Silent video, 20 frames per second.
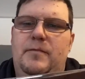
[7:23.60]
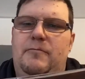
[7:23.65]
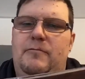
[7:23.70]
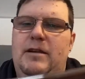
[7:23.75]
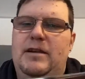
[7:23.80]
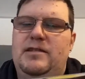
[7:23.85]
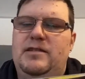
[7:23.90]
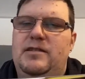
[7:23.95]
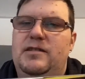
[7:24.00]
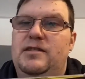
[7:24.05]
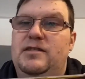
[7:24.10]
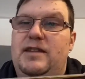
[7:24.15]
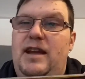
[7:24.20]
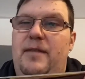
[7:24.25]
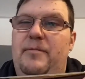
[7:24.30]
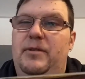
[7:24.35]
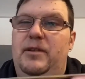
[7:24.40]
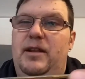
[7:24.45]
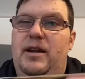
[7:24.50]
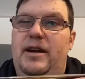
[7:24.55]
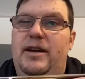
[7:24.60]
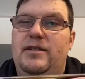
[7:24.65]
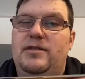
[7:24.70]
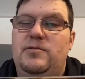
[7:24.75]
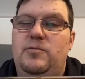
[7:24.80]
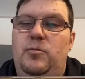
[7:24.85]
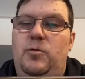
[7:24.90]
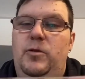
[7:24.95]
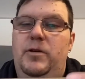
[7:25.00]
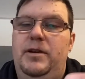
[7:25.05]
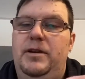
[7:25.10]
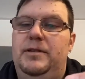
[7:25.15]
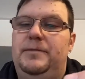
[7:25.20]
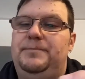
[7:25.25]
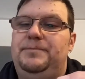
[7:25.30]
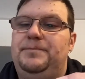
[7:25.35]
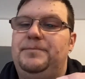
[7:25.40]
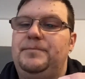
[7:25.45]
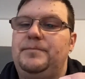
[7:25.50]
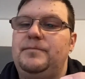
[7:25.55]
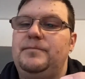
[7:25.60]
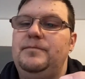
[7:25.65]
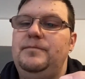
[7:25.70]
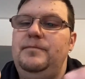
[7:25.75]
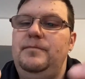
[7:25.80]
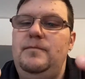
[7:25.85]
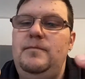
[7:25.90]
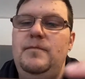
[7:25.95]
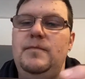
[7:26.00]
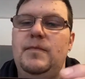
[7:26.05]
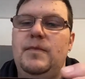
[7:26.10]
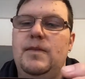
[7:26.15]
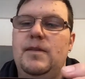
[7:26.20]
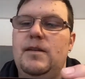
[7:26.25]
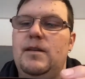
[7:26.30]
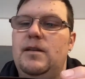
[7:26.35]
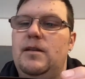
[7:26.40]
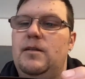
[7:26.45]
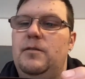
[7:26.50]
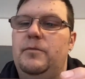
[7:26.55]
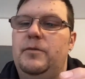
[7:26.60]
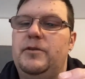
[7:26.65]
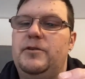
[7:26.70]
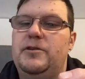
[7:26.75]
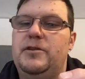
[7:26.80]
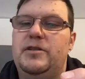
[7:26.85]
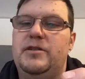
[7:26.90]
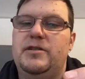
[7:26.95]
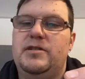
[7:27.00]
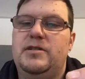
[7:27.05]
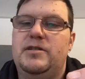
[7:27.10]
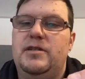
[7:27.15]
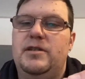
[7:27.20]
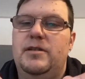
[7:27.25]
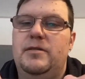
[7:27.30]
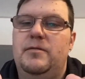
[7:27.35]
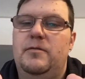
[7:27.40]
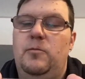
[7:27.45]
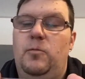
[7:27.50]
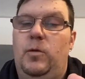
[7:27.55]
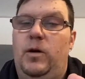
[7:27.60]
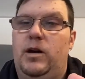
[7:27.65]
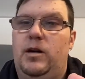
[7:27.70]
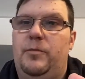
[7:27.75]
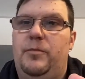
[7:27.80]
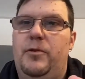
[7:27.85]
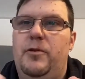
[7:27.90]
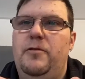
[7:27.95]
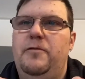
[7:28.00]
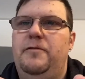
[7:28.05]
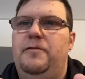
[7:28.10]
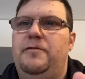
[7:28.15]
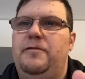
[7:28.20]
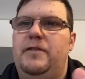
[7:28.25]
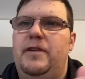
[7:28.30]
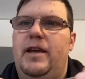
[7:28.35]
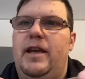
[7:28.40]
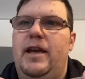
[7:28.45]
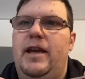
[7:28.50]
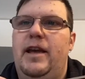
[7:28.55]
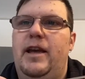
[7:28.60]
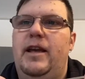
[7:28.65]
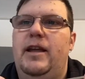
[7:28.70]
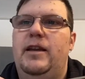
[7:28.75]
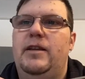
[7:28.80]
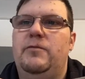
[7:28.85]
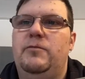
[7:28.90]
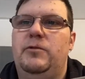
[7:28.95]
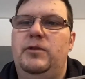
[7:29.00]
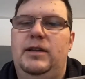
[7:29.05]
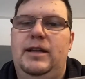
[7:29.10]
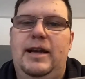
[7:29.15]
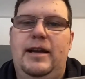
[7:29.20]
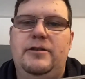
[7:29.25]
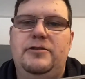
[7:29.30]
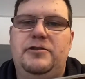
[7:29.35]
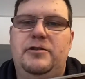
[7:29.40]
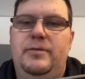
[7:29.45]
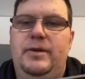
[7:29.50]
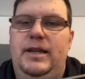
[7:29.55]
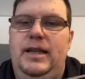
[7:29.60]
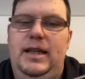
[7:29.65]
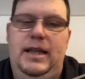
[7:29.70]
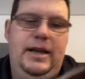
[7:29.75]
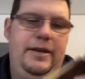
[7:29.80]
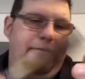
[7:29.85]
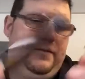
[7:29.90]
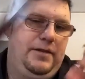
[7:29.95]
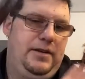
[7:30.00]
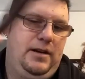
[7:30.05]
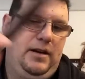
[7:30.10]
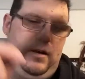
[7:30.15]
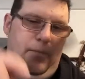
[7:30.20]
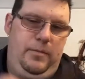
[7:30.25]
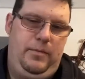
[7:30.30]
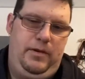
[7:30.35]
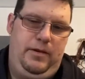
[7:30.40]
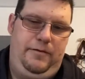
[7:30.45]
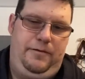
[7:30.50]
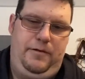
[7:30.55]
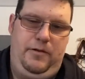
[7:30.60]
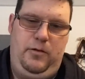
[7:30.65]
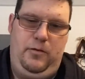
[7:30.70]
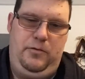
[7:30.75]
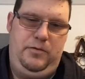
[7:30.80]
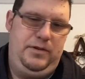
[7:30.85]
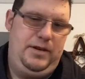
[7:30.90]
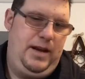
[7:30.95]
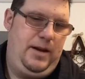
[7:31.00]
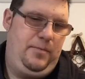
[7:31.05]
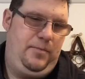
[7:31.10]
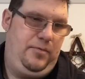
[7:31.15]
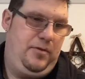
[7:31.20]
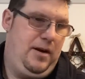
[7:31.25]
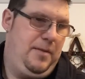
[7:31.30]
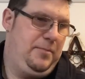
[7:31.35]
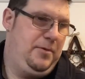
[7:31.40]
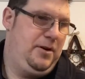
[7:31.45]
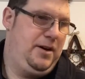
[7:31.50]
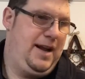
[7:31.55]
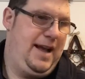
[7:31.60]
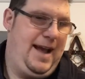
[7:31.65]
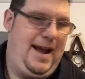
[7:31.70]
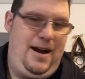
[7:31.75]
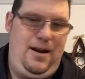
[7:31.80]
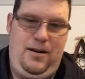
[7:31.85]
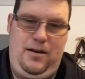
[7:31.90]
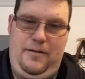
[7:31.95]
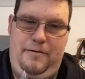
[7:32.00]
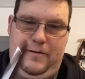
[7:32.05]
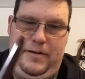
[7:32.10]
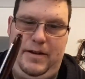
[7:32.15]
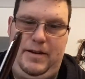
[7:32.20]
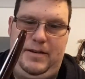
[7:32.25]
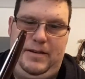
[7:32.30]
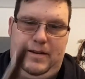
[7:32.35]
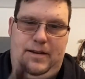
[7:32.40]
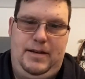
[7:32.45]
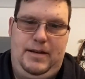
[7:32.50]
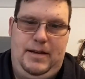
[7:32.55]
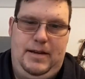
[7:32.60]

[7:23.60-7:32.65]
resin stabilized wood, which is waterproof and will last you a lifetime if you take proper care of it.